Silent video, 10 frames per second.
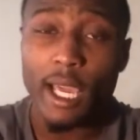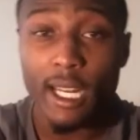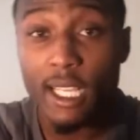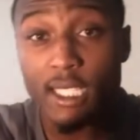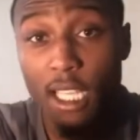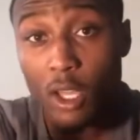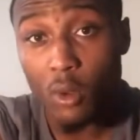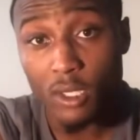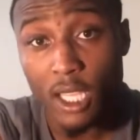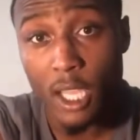And this nigga
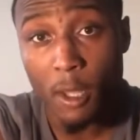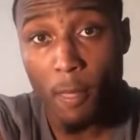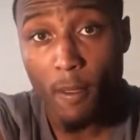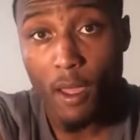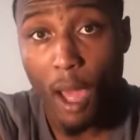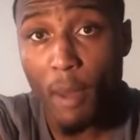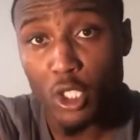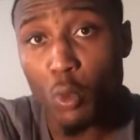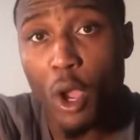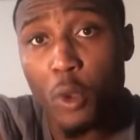gonna say, I'm like,
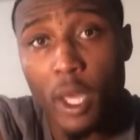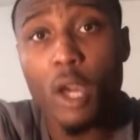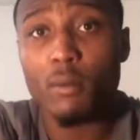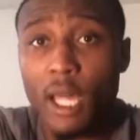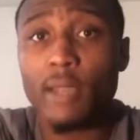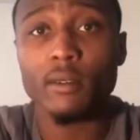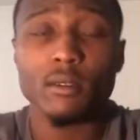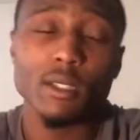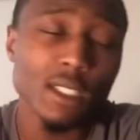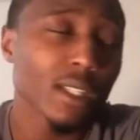so why you in help? Like,
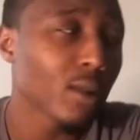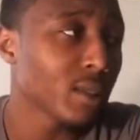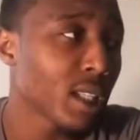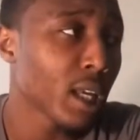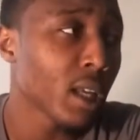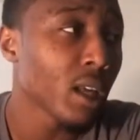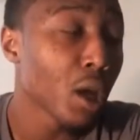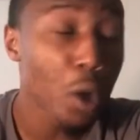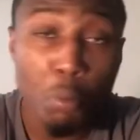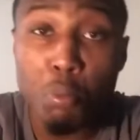this nigga gonna say,
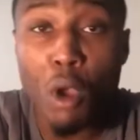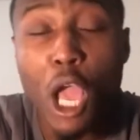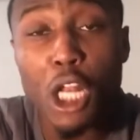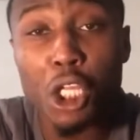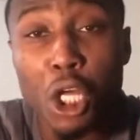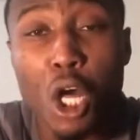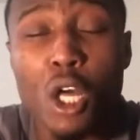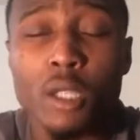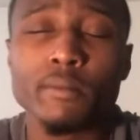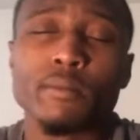bro, I had a
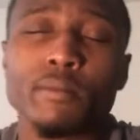gun.